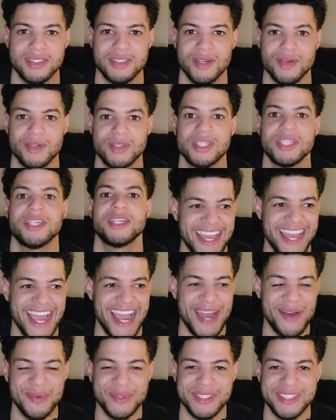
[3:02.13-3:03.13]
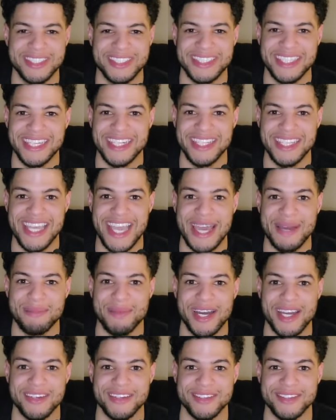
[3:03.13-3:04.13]
So I was literally had
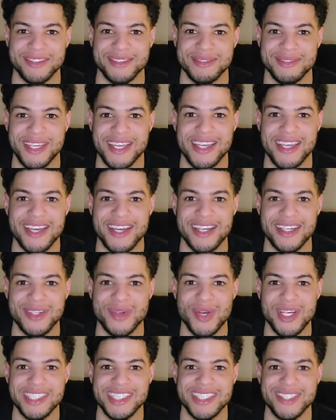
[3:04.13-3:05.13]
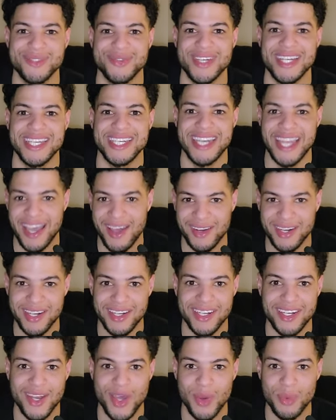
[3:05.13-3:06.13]
my uh, questions written down
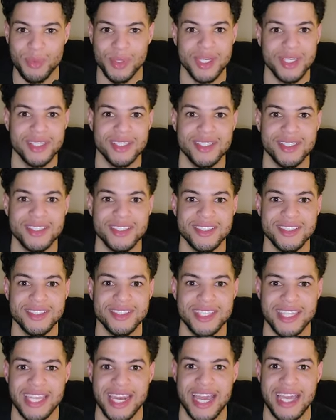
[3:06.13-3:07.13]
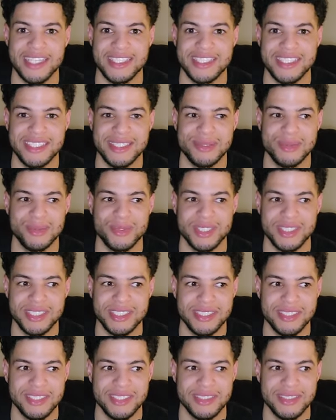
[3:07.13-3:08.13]
in the notebook that I just
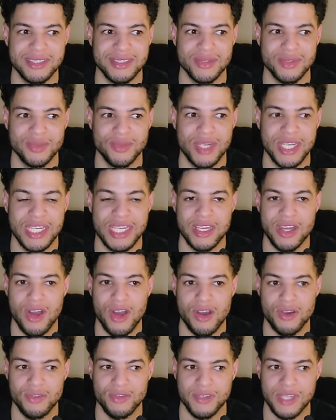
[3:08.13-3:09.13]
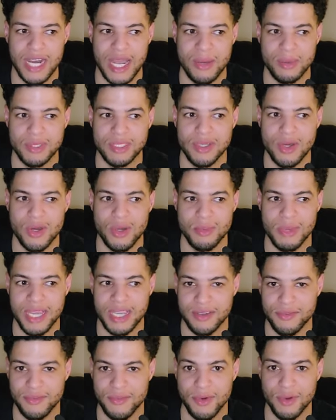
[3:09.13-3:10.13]
was reading off, and I was going
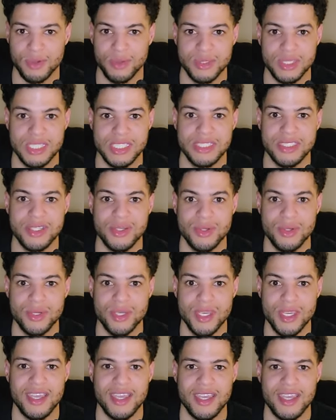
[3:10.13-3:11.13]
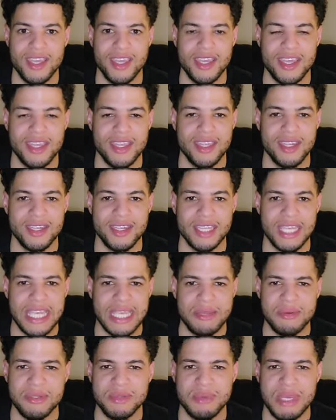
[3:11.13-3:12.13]
back and forth with this dude, and
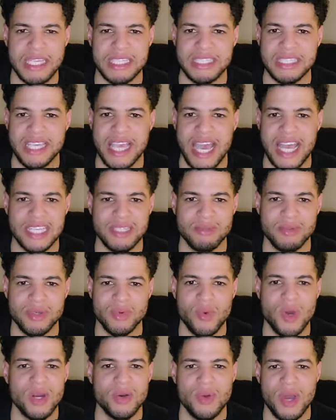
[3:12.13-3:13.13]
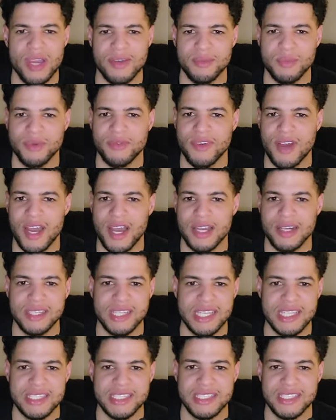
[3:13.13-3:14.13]
he was basically asking me, "What do I provide?
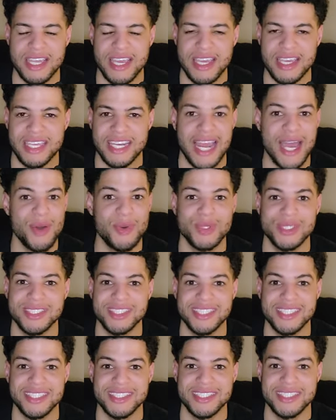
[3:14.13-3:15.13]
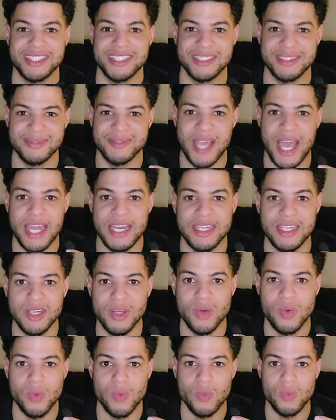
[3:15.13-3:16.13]
This and that," and I was just I didn't
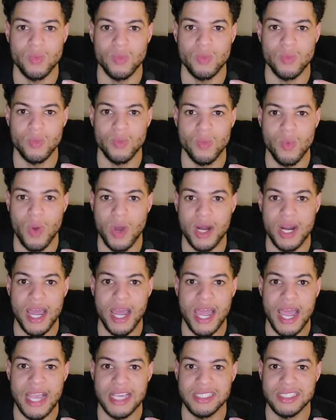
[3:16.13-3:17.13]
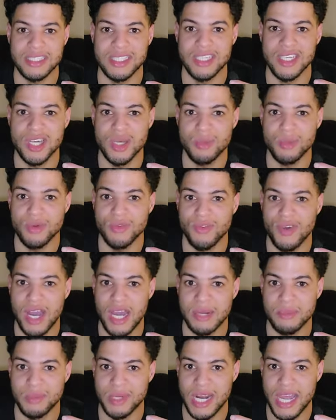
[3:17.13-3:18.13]
know what I actually could
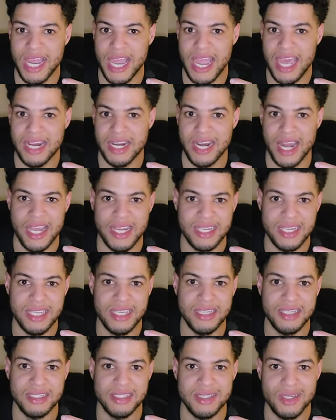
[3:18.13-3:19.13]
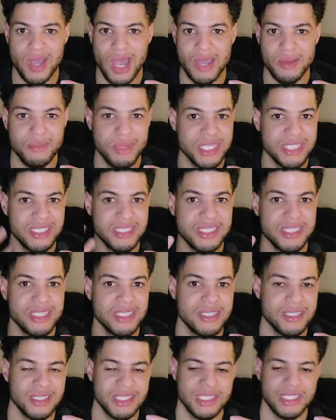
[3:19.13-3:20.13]
provide, but I had an idea, so I
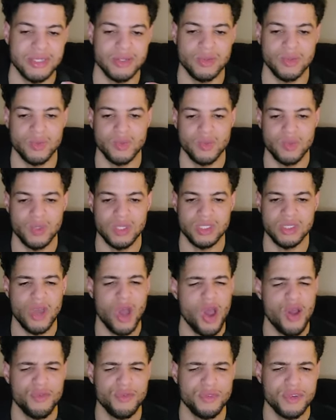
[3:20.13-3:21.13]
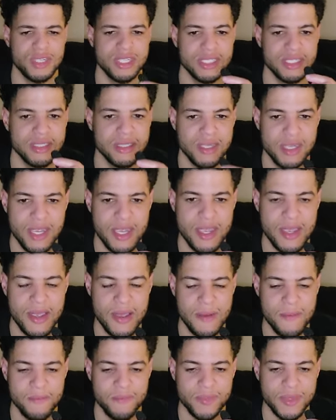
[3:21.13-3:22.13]
basically was offering
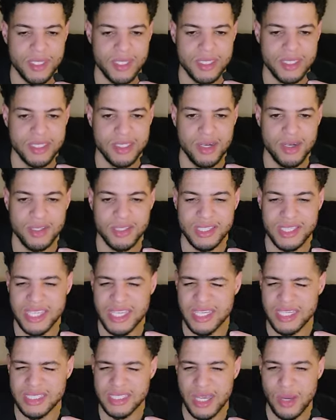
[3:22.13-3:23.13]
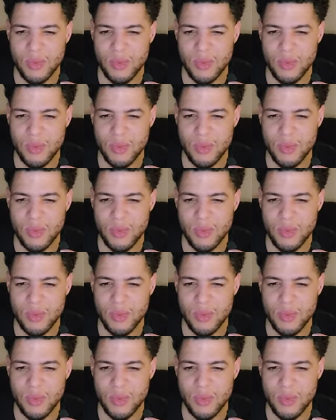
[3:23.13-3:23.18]
certain things.